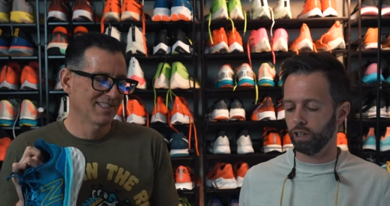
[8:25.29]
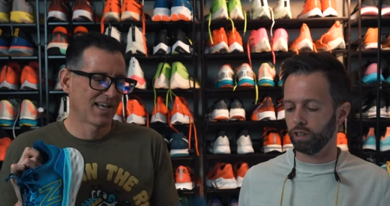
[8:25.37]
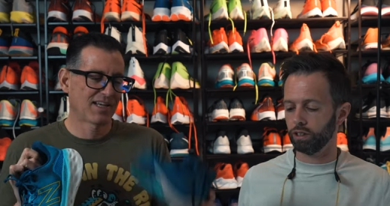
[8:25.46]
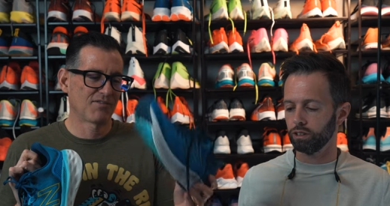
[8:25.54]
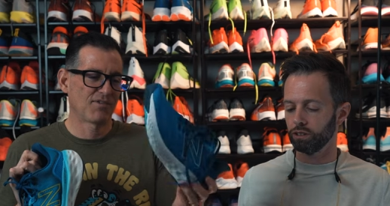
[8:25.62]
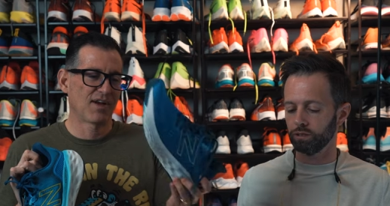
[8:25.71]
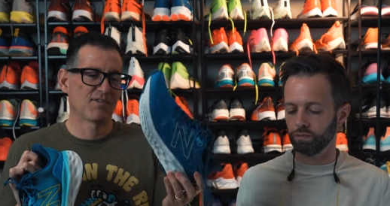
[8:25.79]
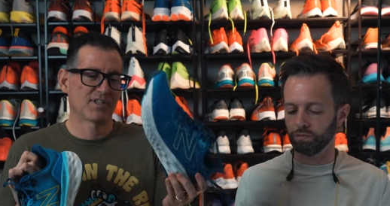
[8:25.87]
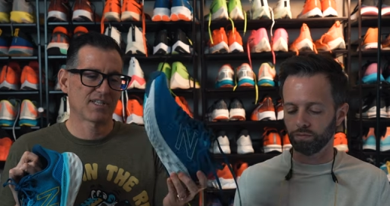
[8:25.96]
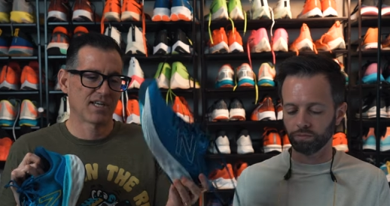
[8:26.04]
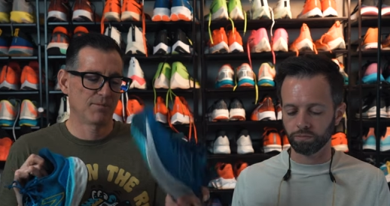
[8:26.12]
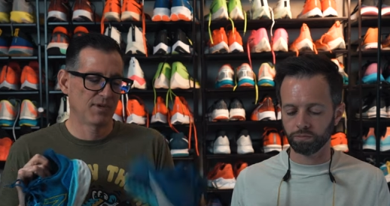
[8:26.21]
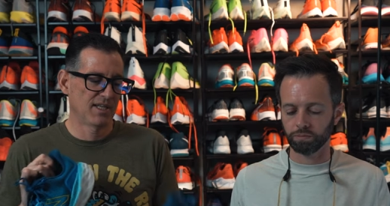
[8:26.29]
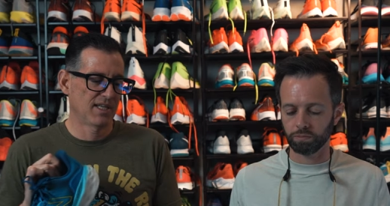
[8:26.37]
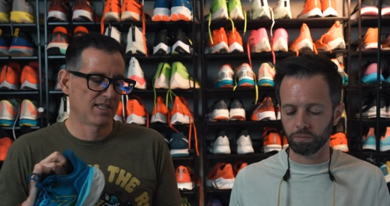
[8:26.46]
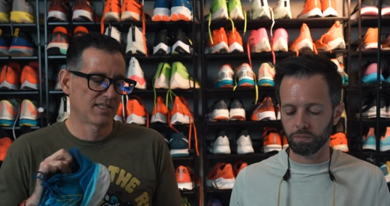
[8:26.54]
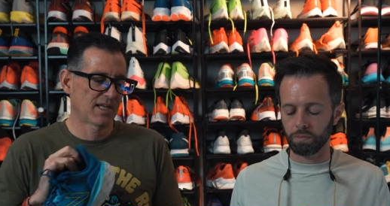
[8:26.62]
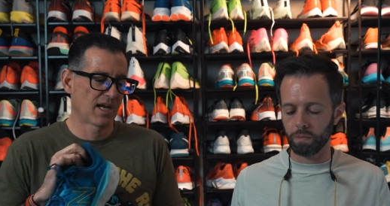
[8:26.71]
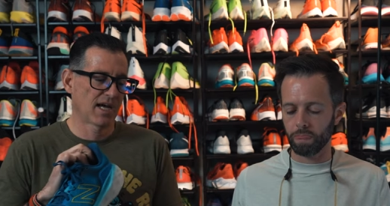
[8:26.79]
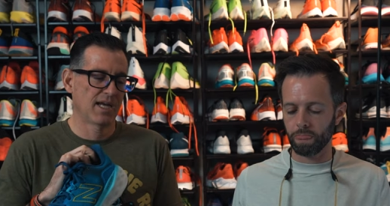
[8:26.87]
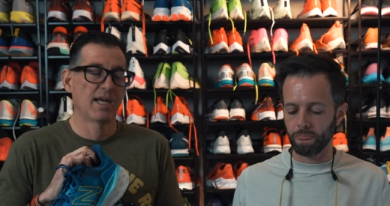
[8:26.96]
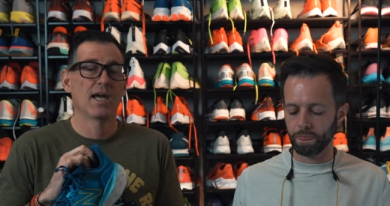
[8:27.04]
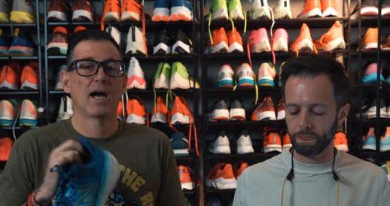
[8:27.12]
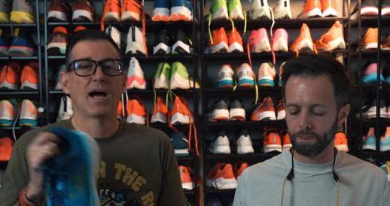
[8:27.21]
Speaker 1: Second favorite is gonna be this
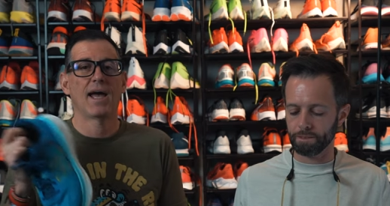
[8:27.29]
guy.